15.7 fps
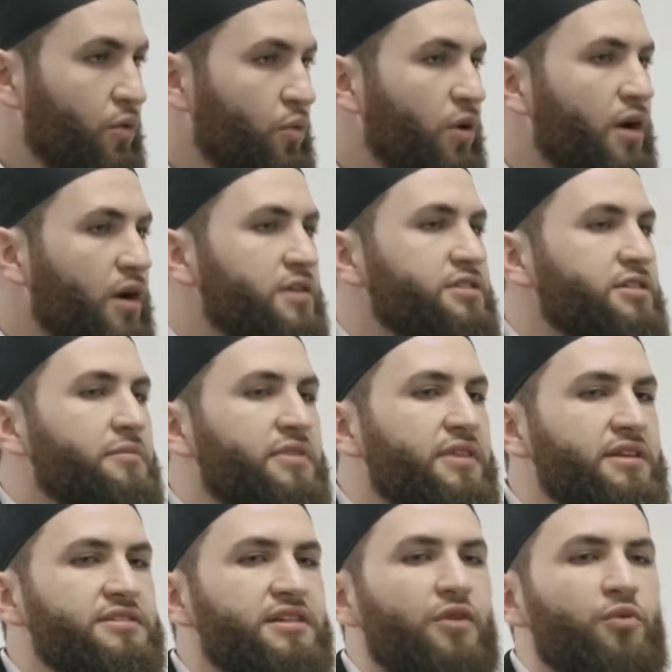what are some
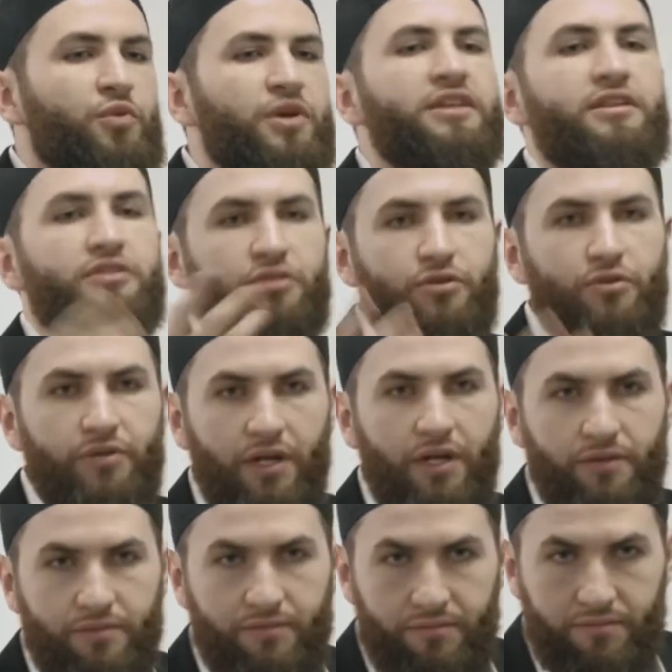things that we need to do now?